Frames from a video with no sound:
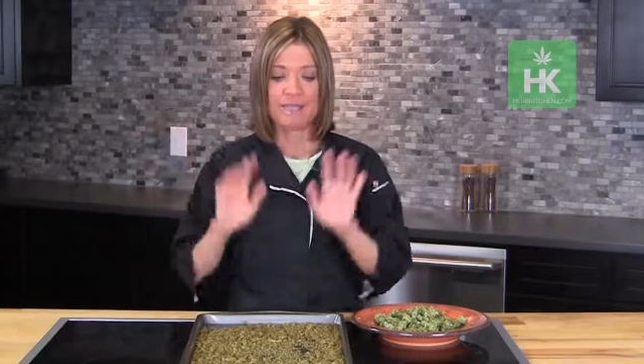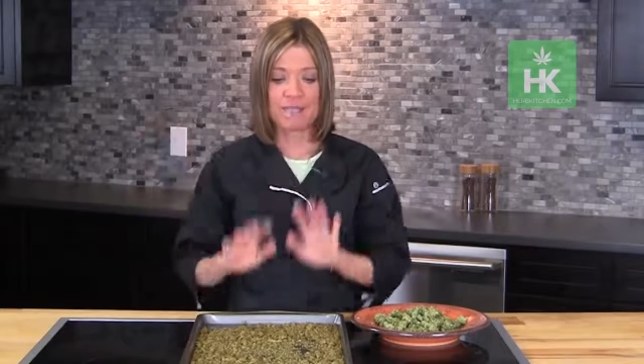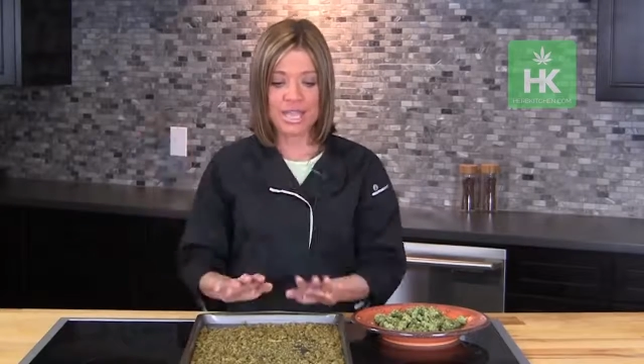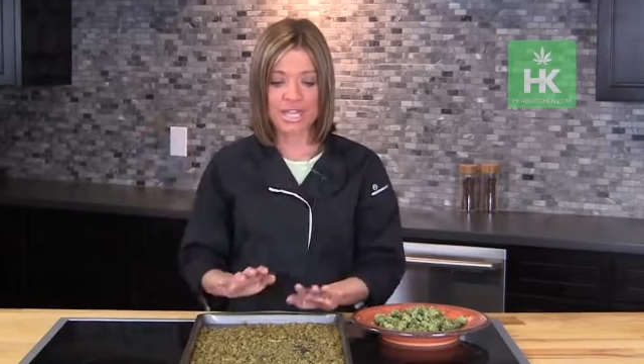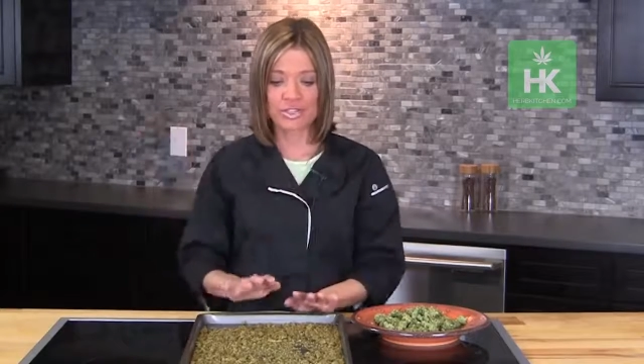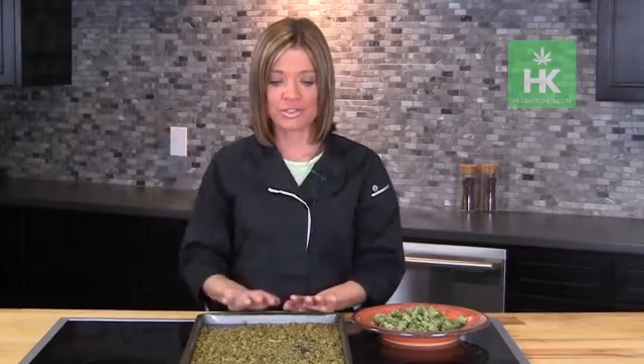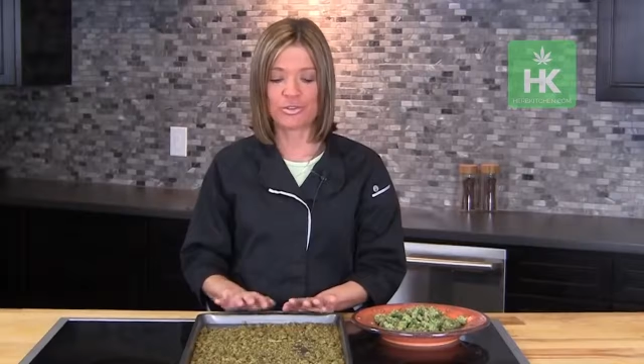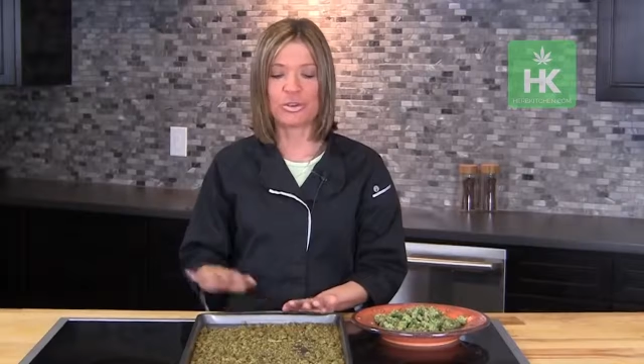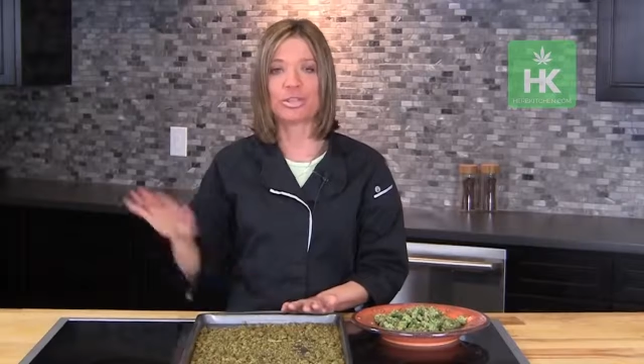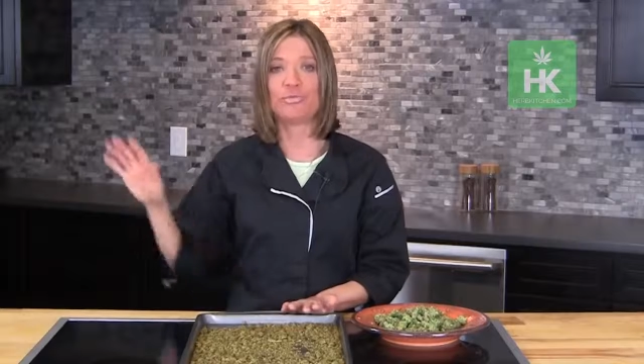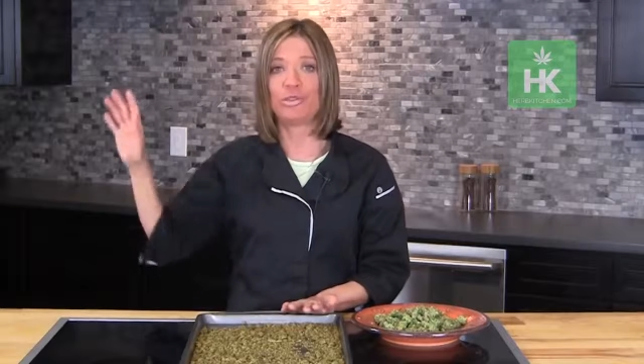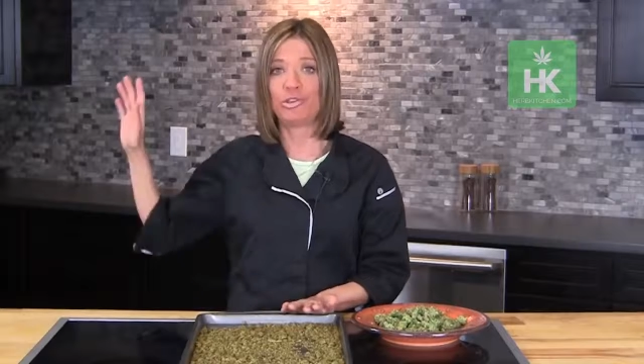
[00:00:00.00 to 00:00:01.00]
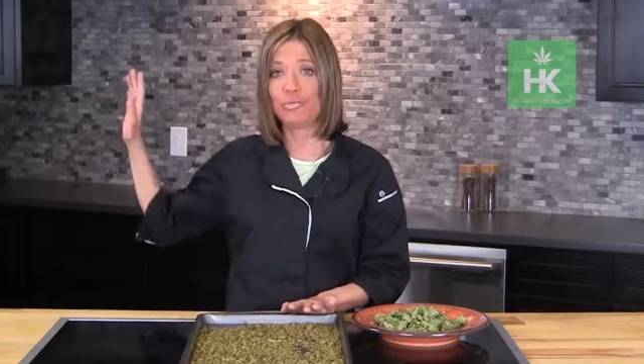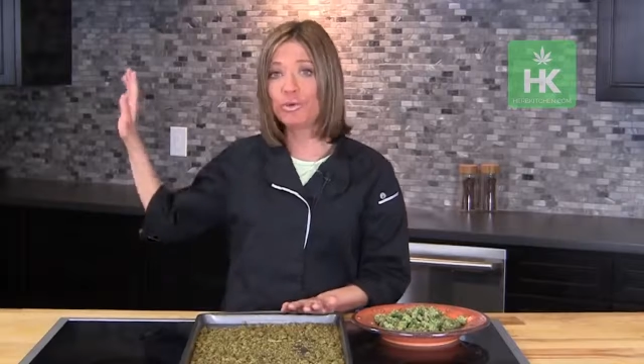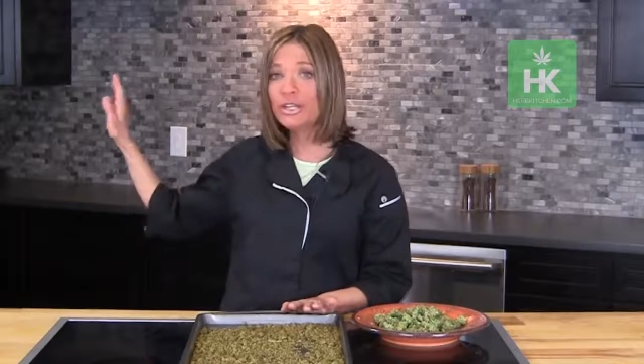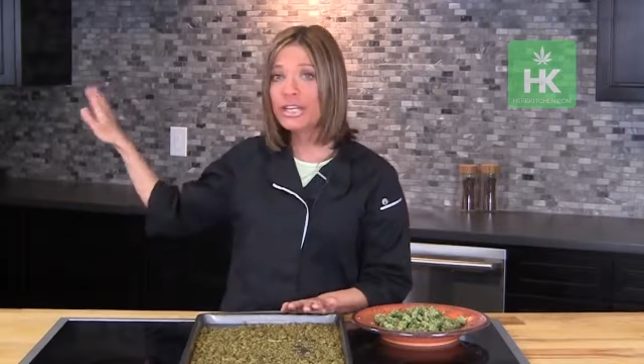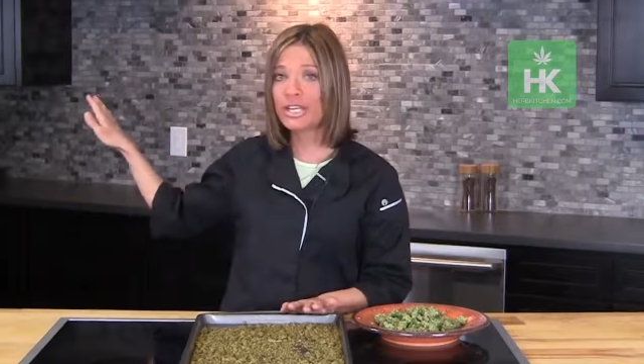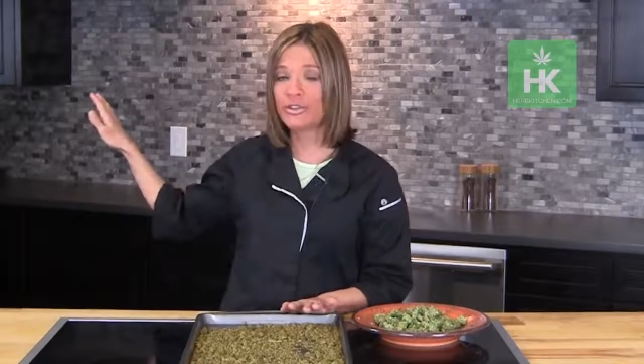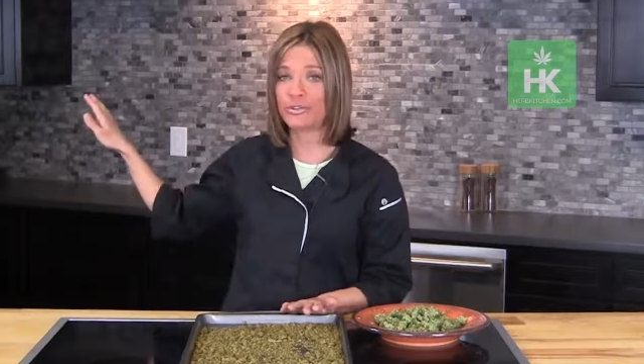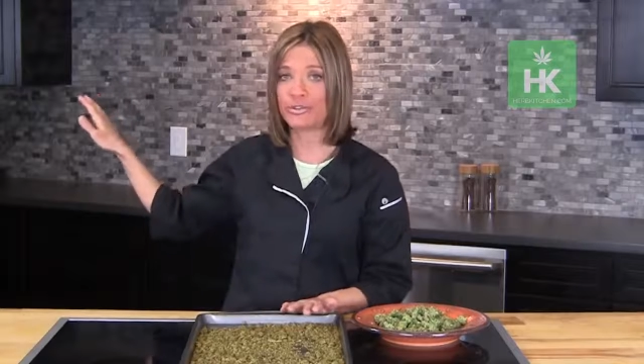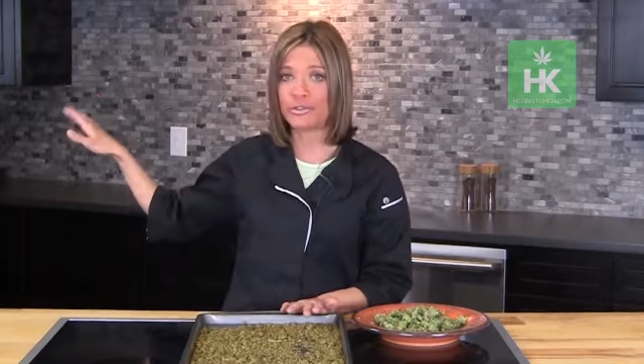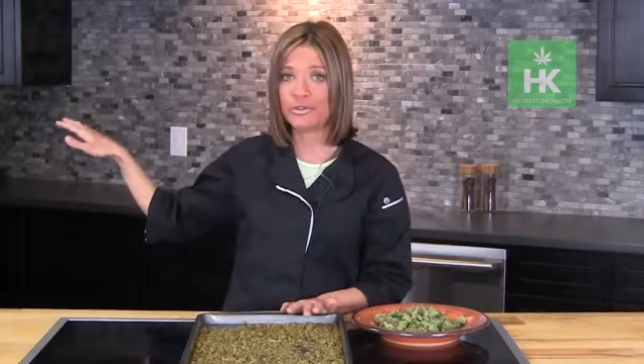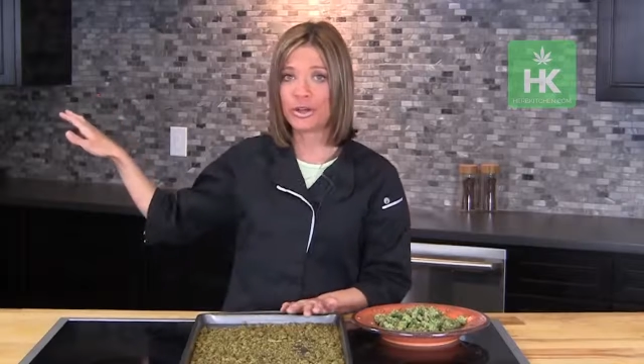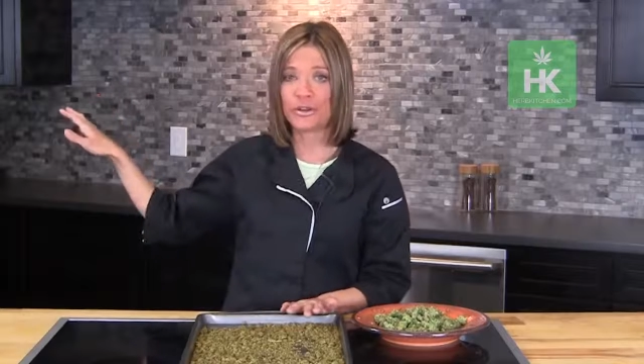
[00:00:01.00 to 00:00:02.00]
make sure that when you put it in your
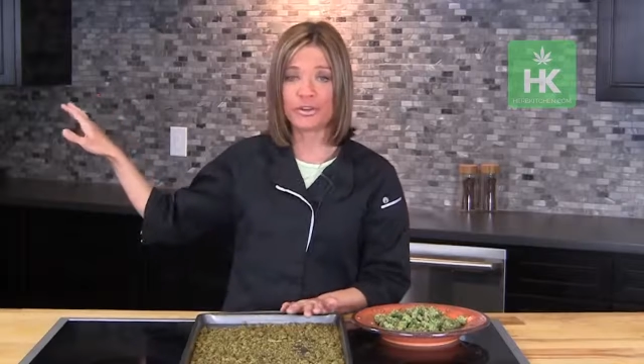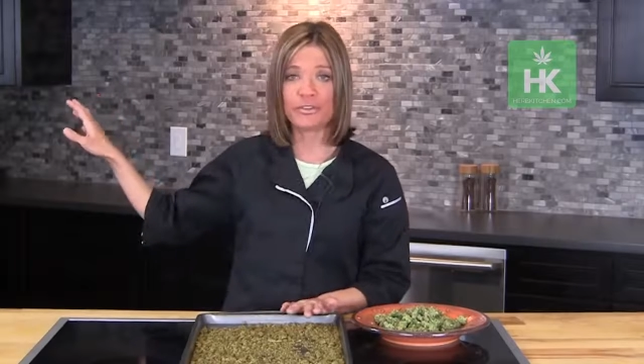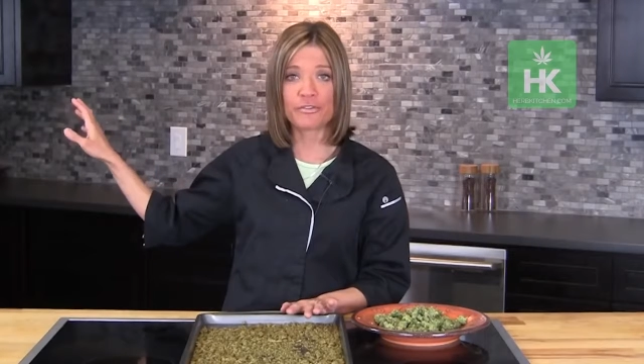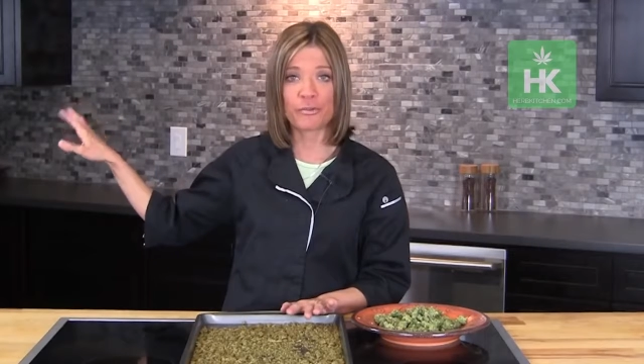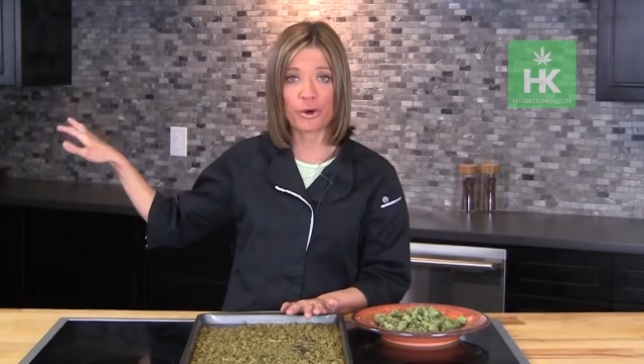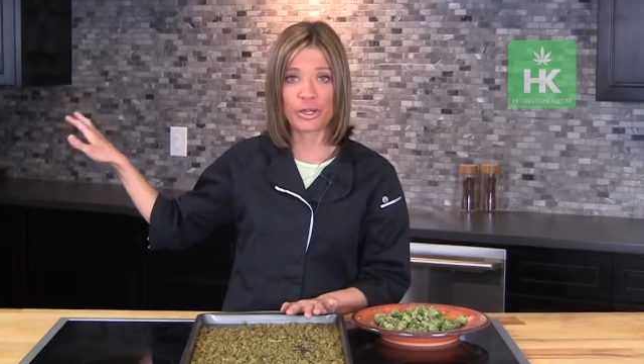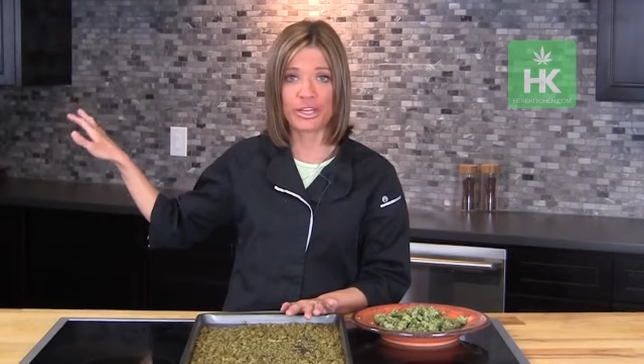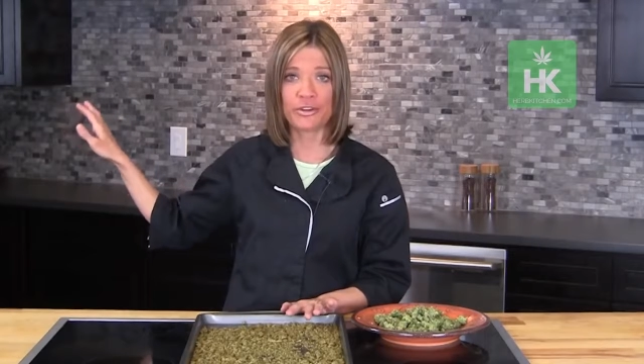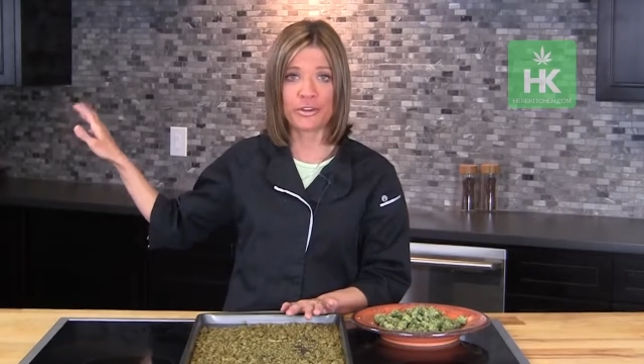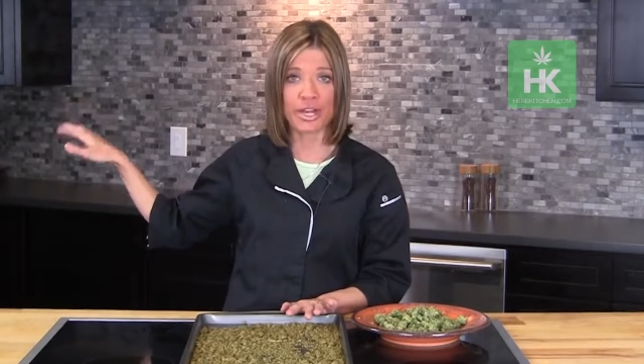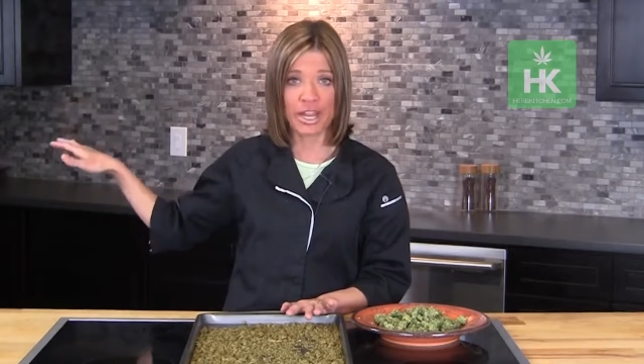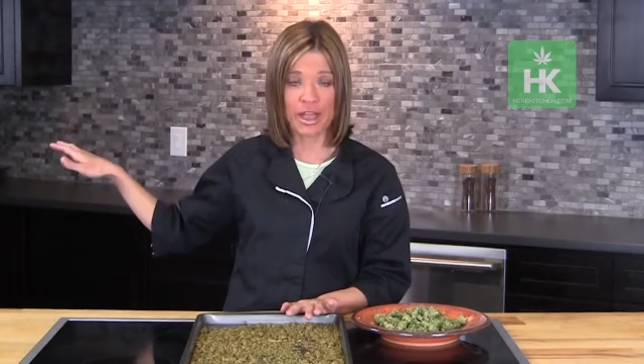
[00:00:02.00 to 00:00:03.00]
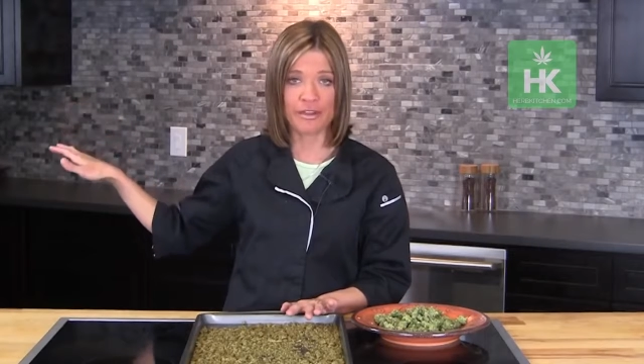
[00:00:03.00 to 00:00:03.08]
240 degree